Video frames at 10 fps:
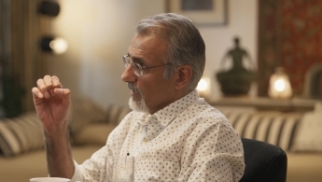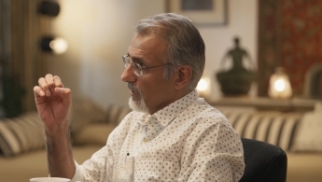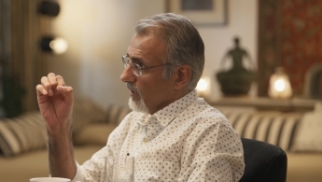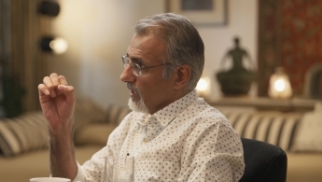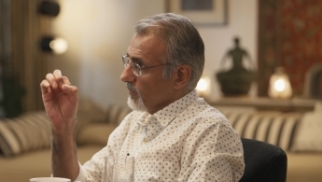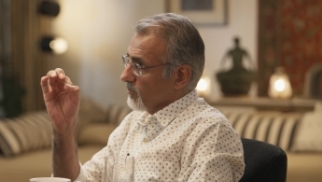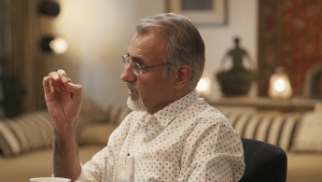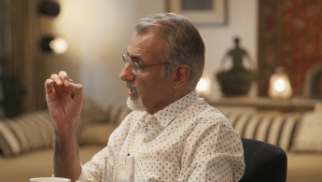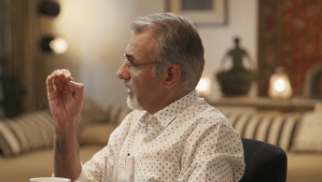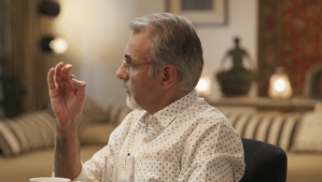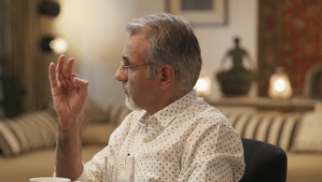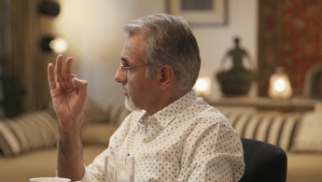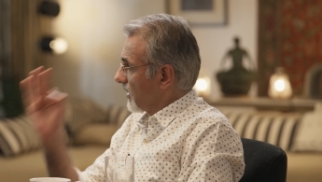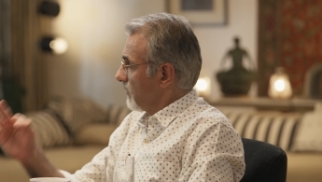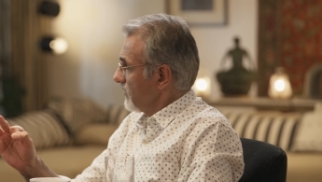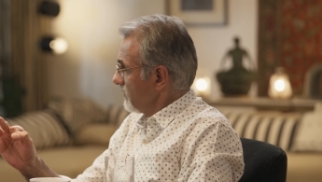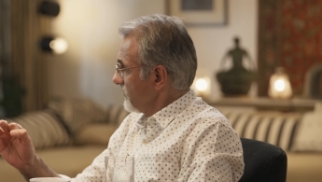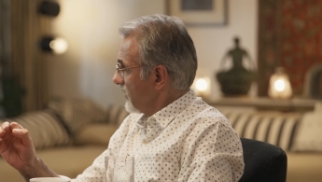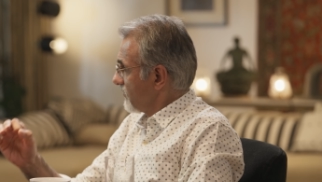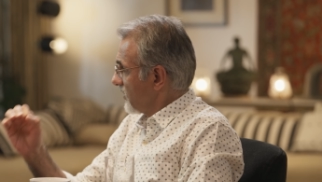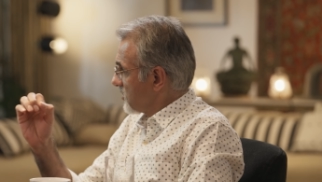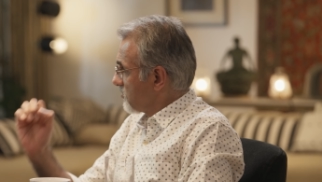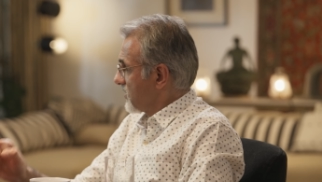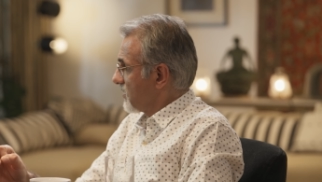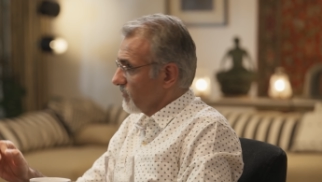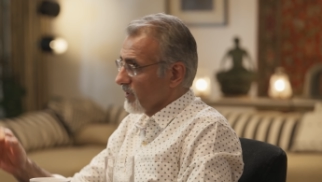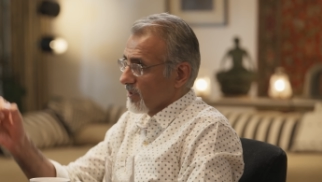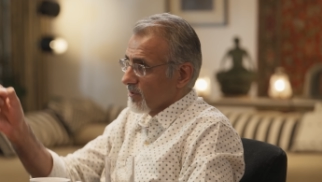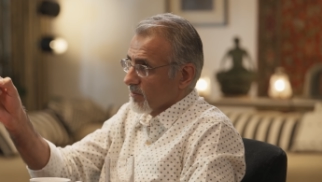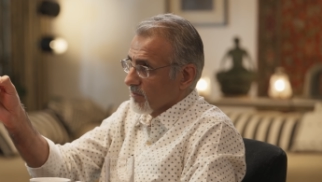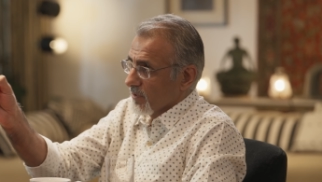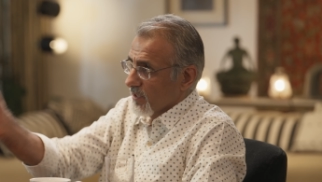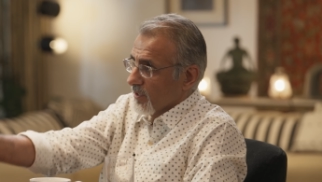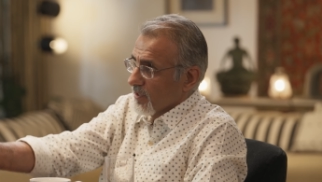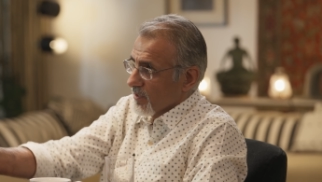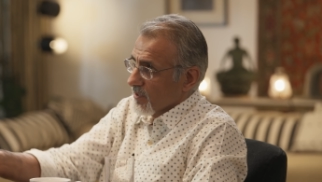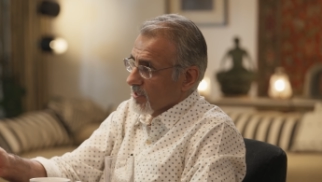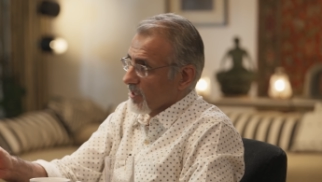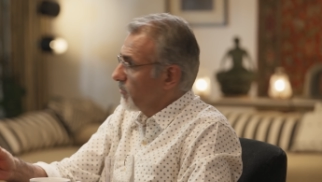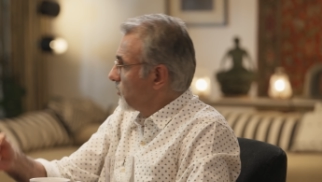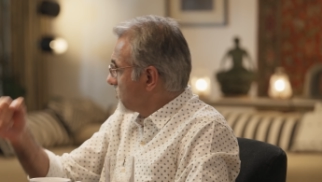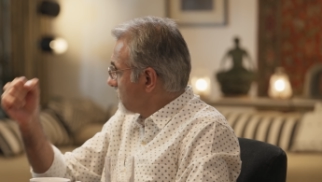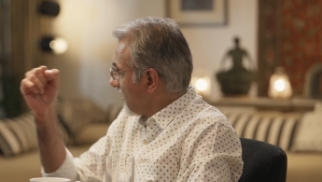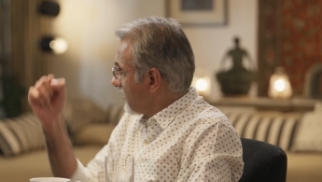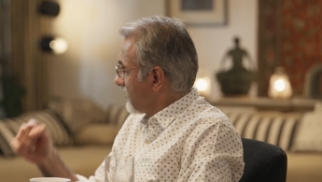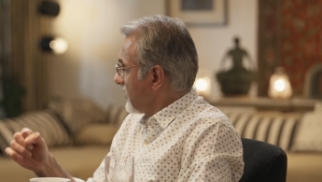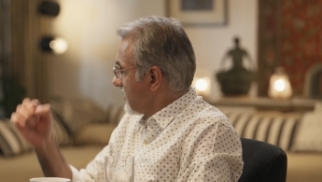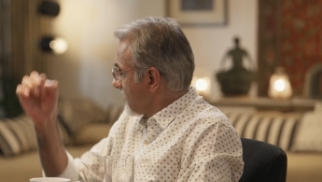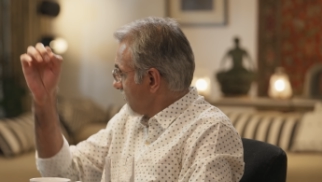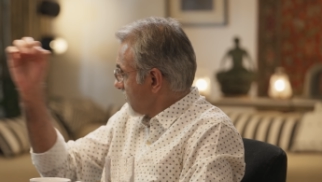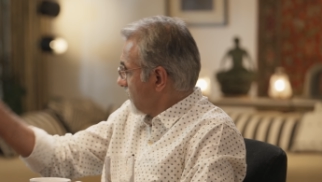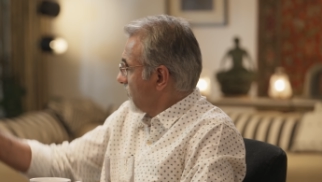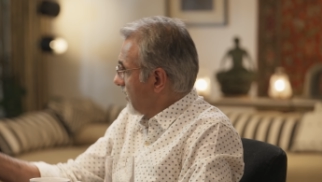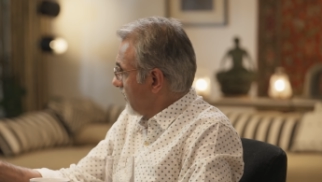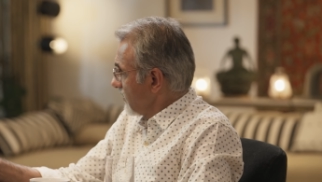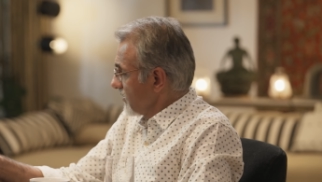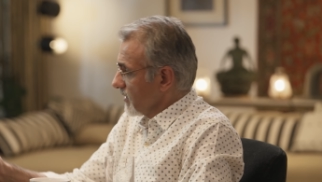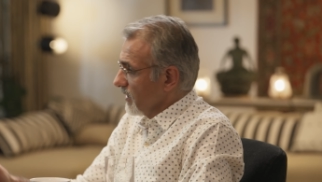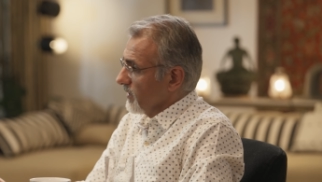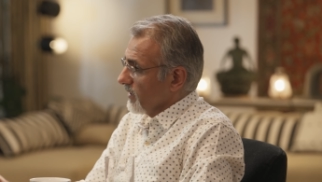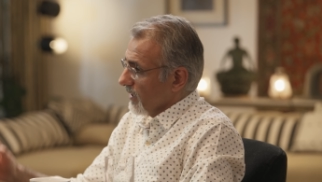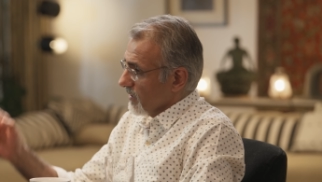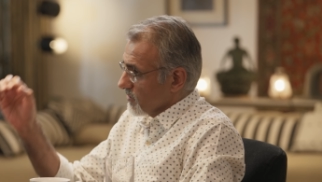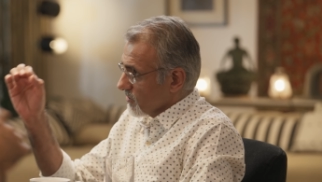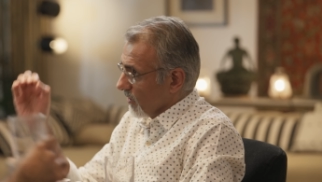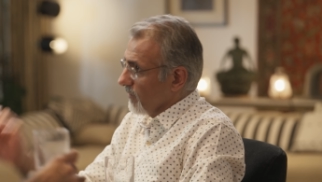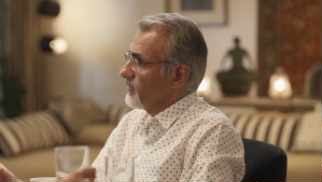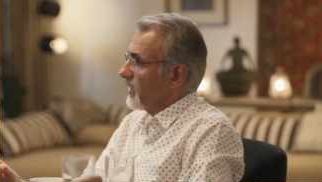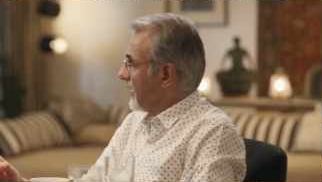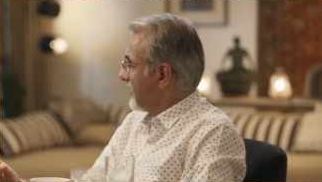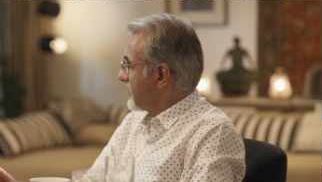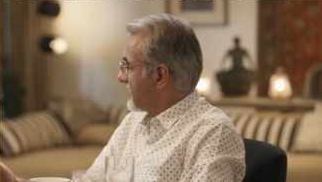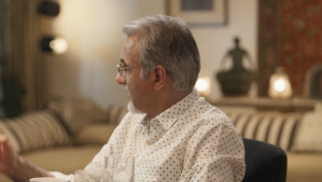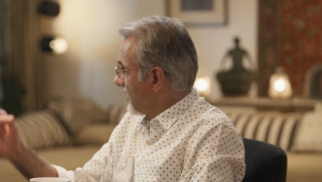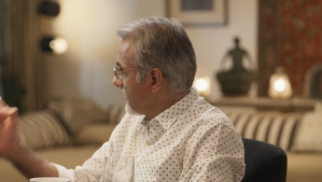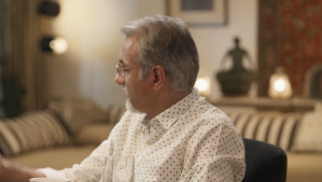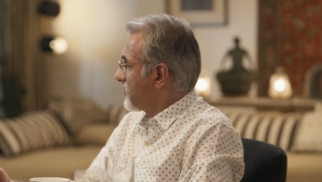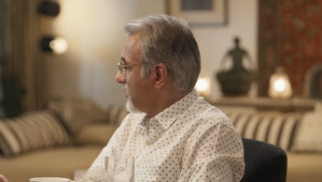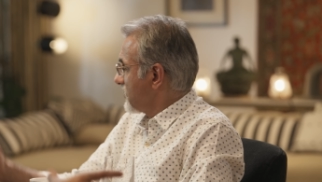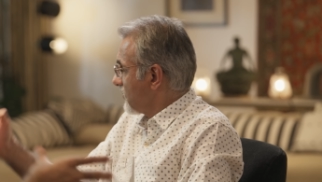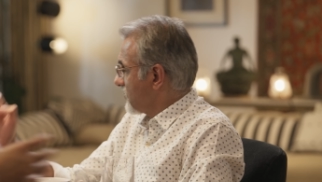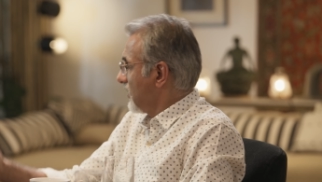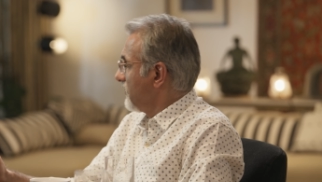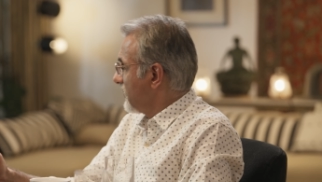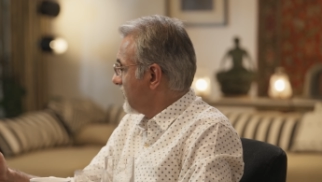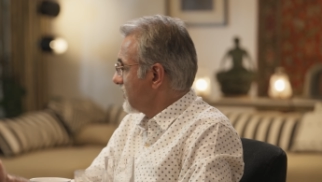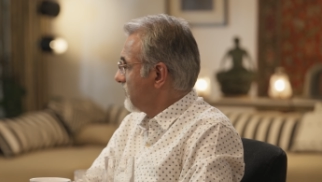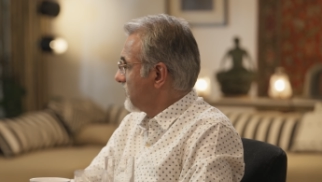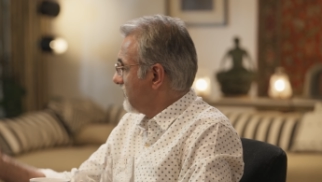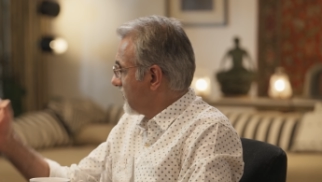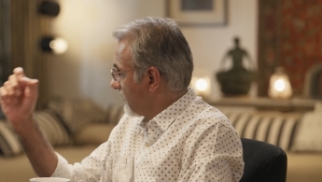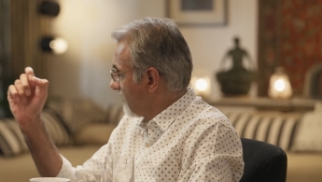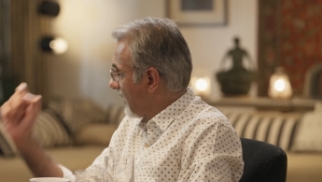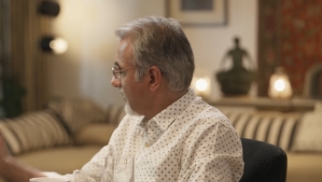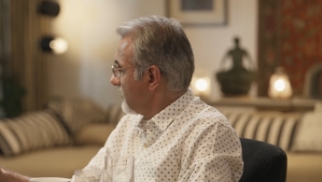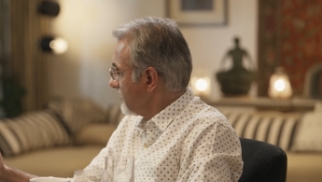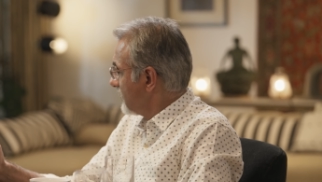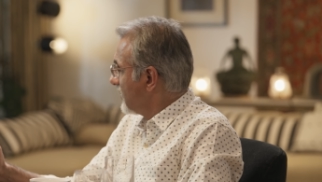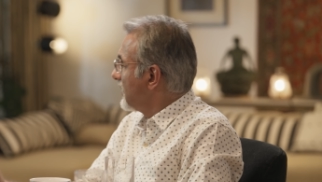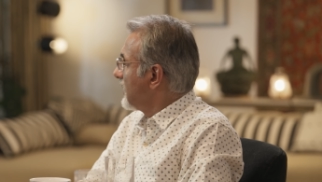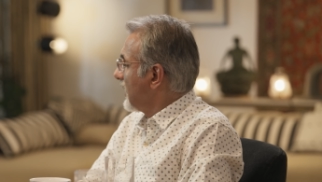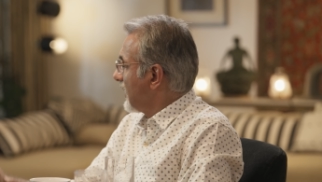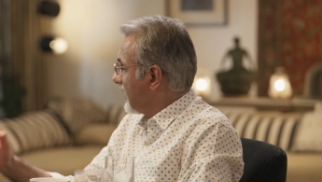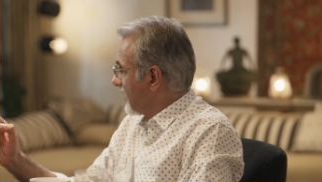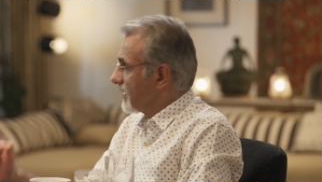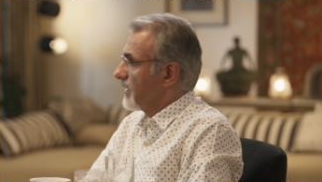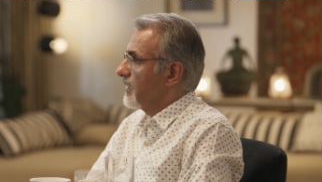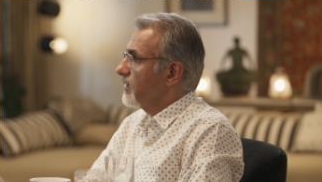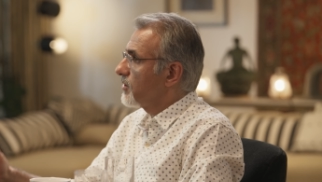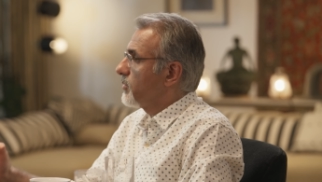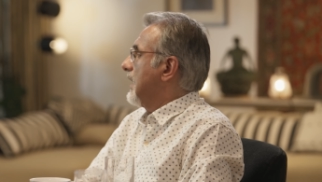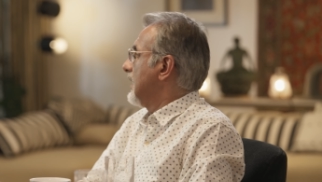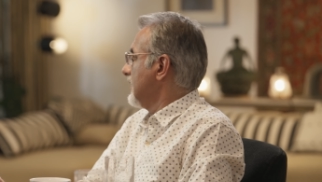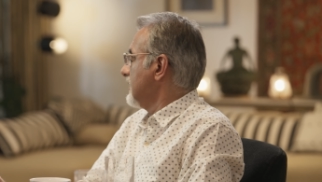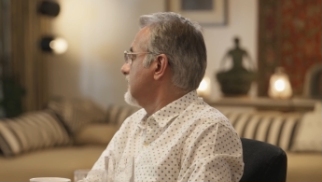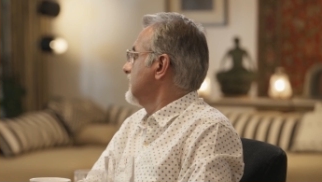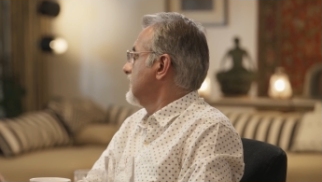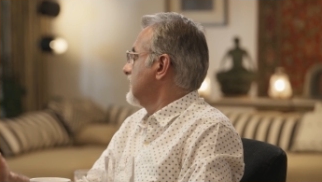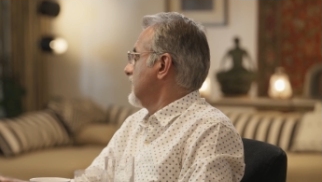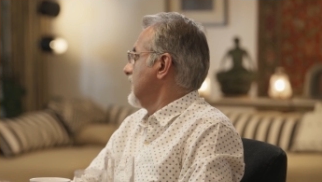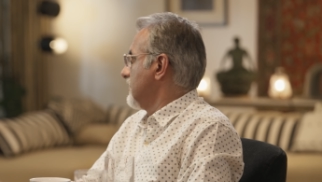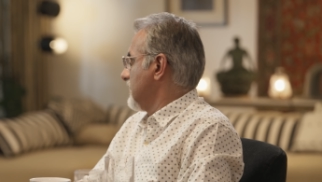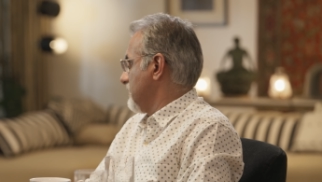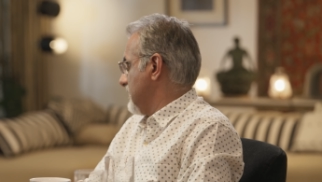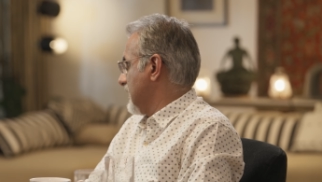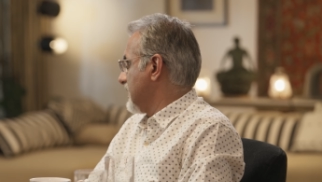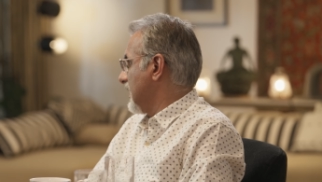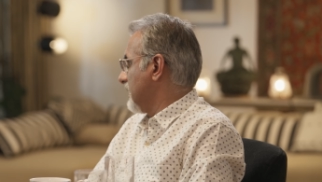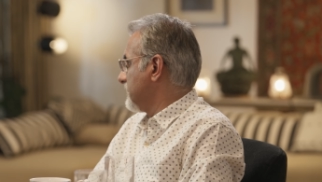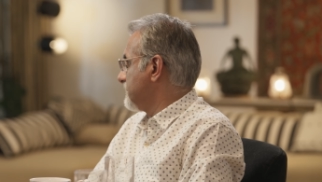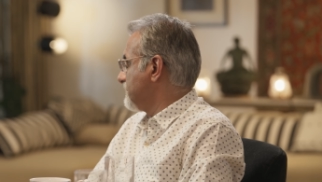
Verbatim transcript: look at a particular problem that's very specific to, say, BluSmart or us or someone else, mm-hmm. and solve that and say, in the process of solving this, I'm giving a value and I can get in quickly and, and make that happen.